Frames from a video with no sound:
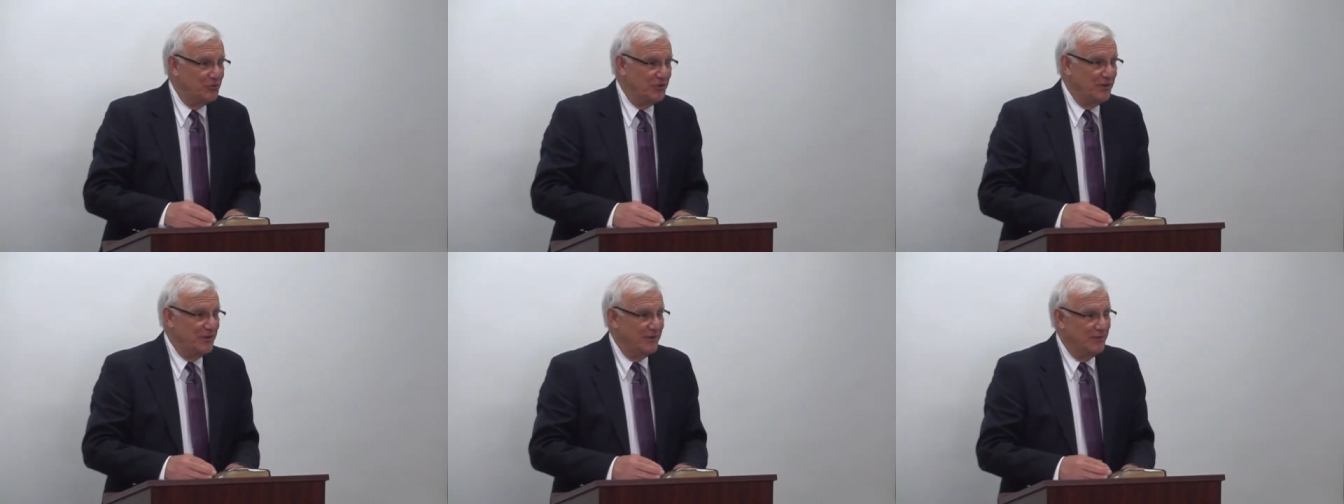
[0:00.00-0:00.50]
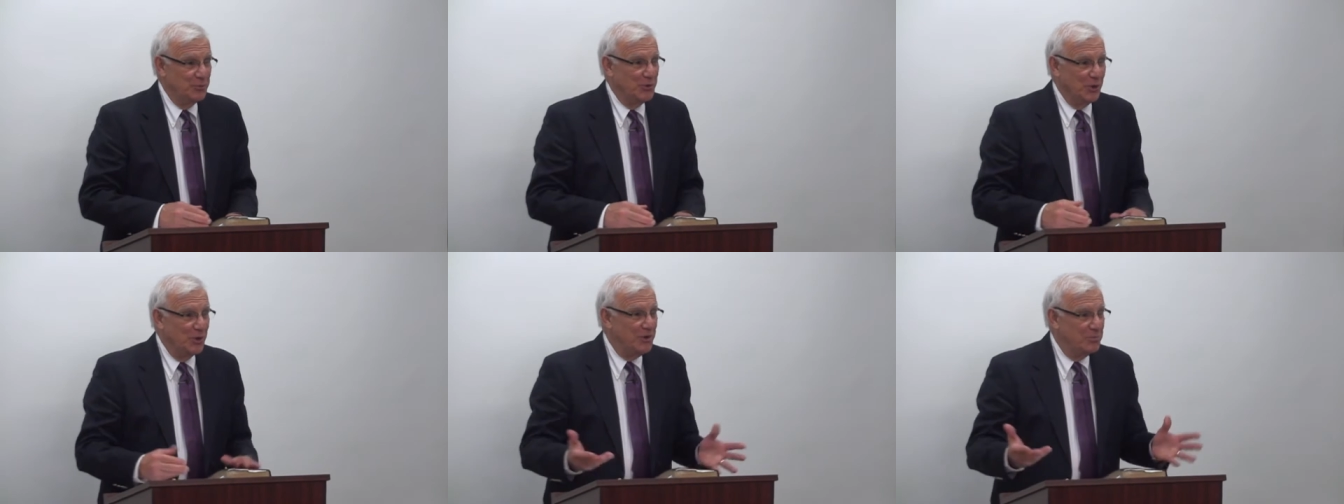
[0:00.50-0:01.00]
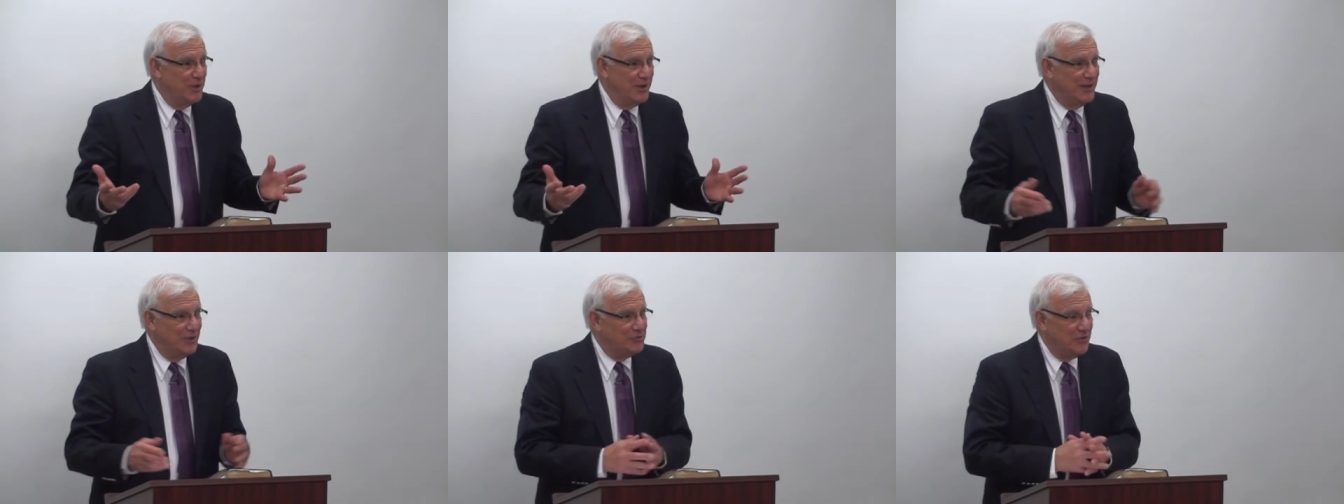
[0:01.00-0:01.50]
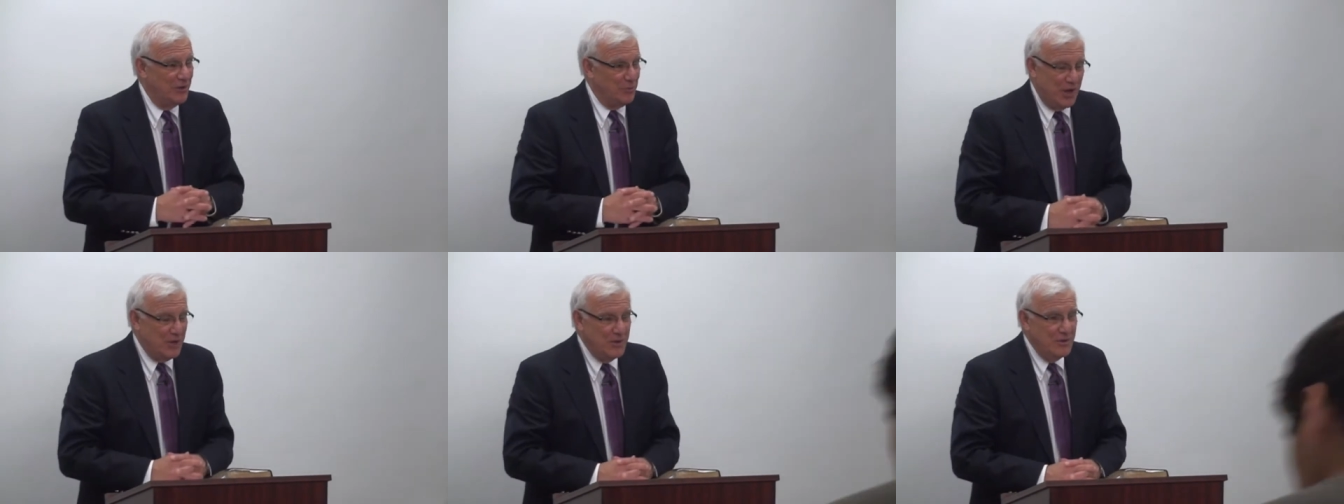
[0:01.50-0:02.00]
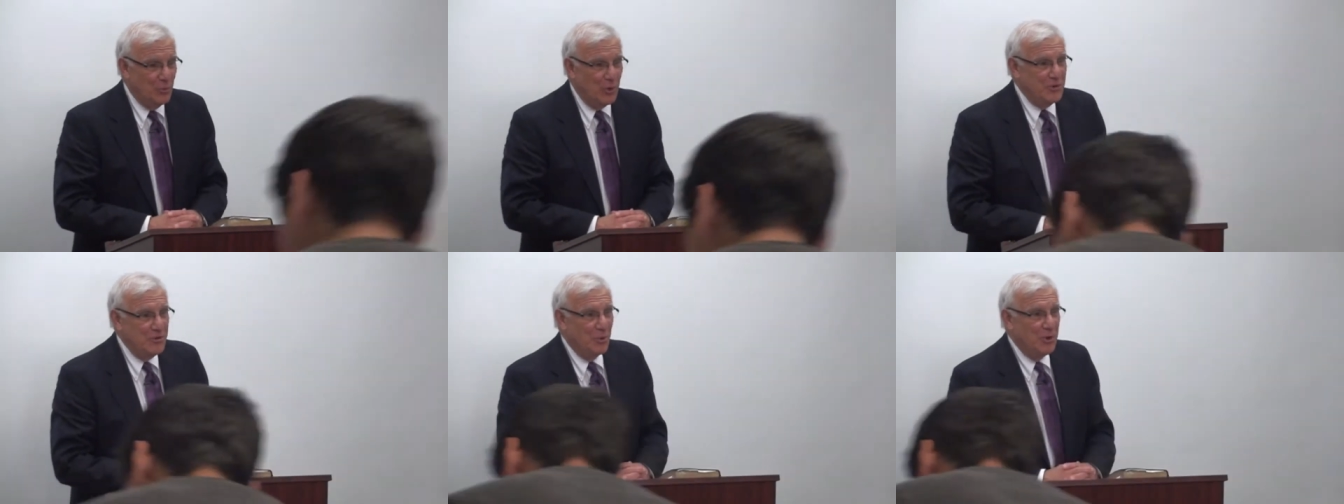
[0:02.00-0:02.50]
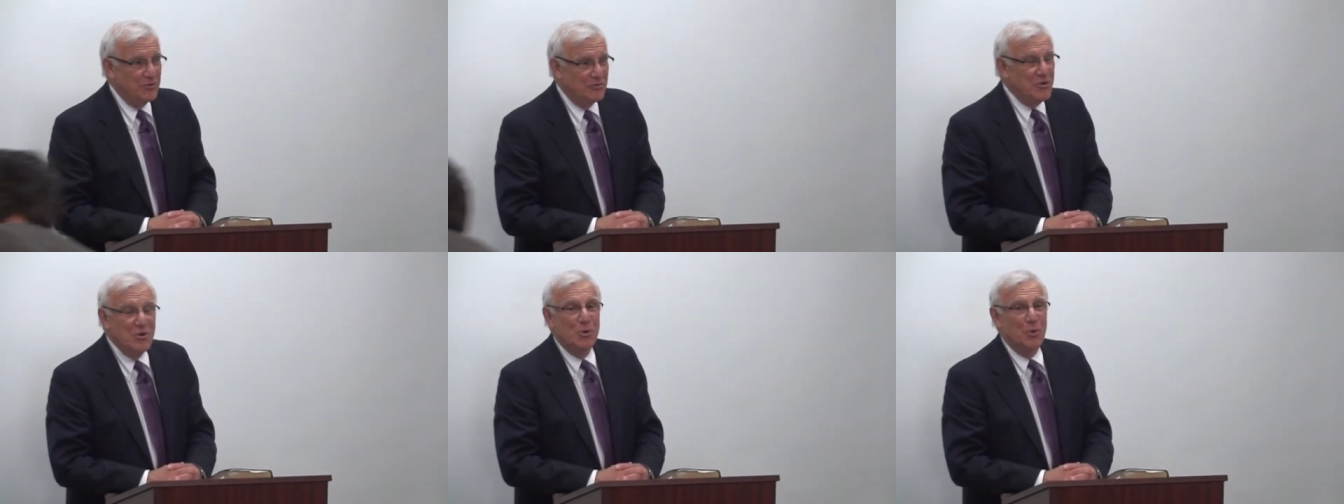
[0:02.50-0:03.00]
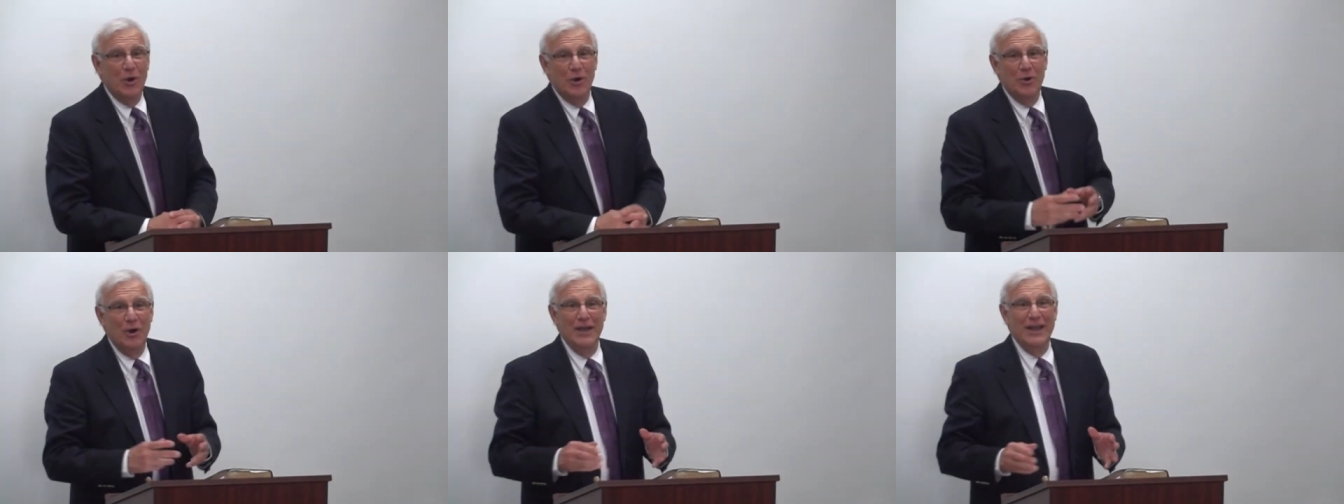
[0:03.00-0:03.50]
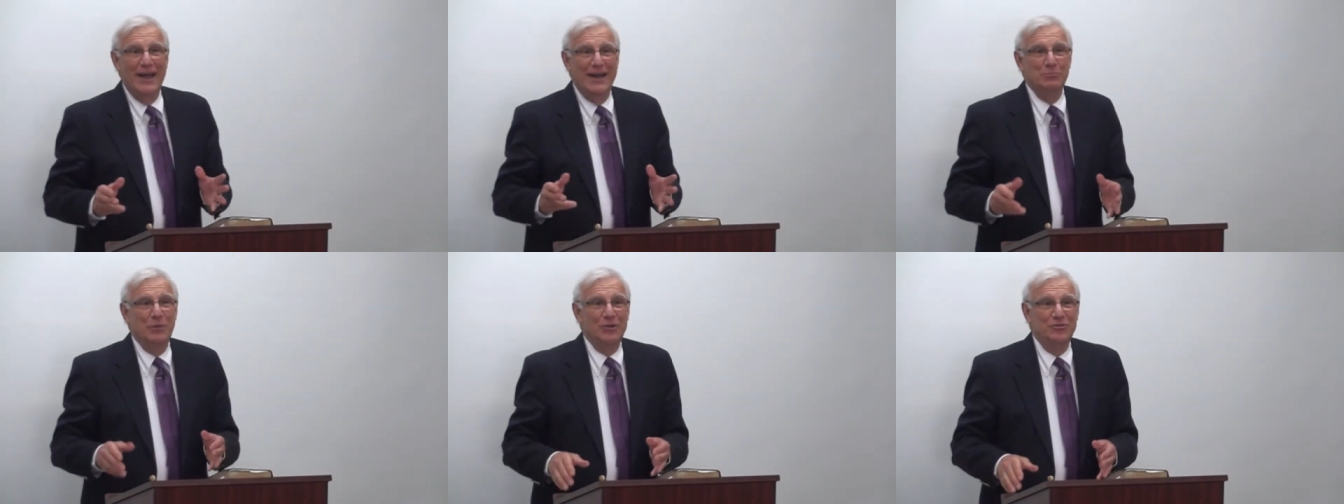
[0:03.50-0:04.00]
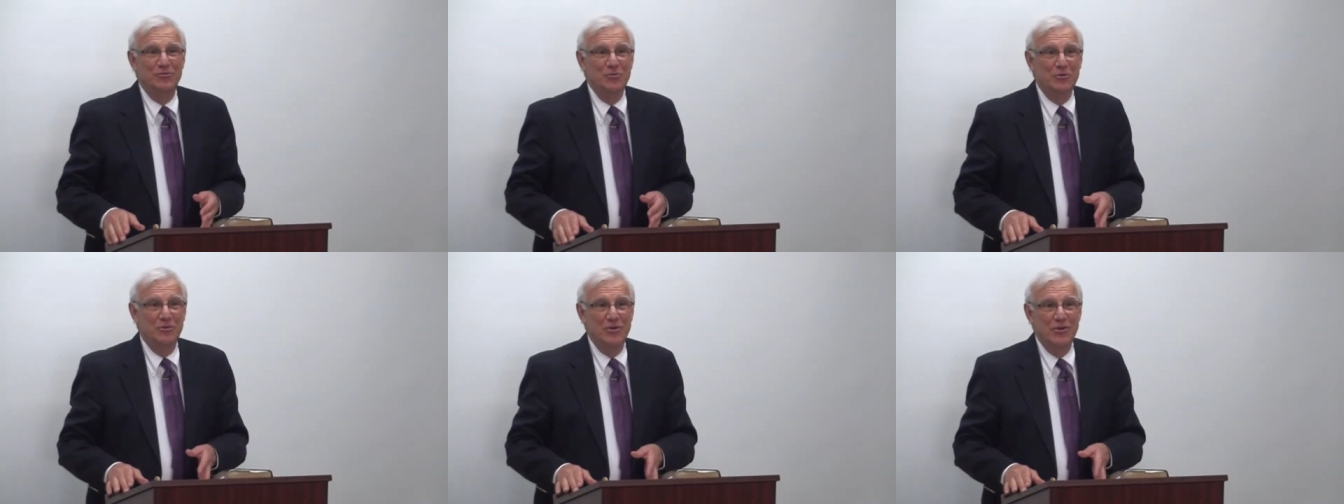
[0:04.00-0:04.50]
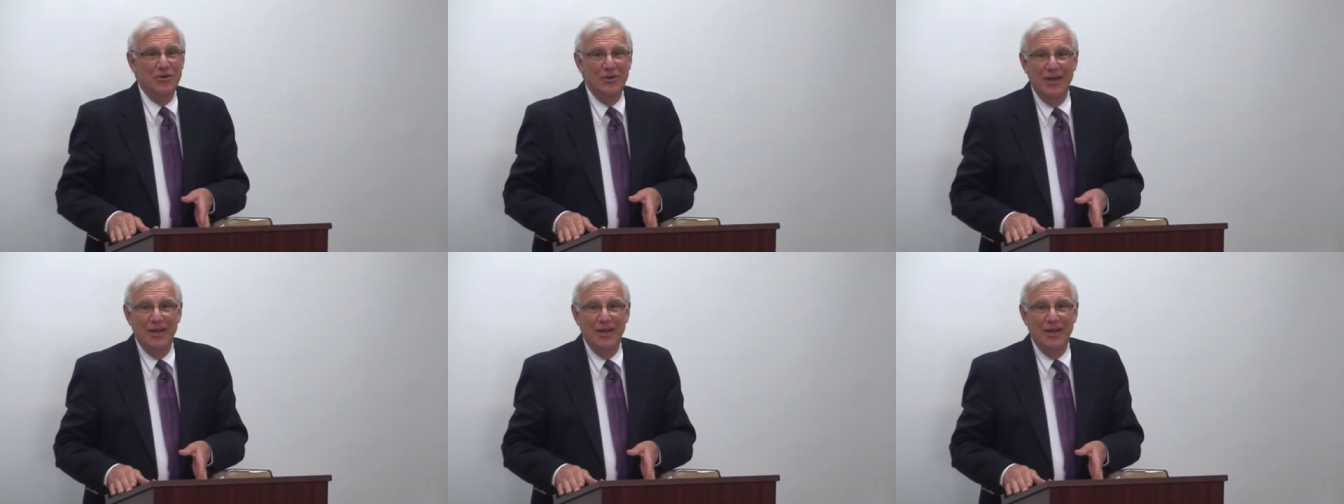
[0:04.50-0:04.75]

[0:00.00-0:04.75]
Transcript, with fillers: She would look at me and say, Randy, what do you want to do? Well, I'm not sure, dear.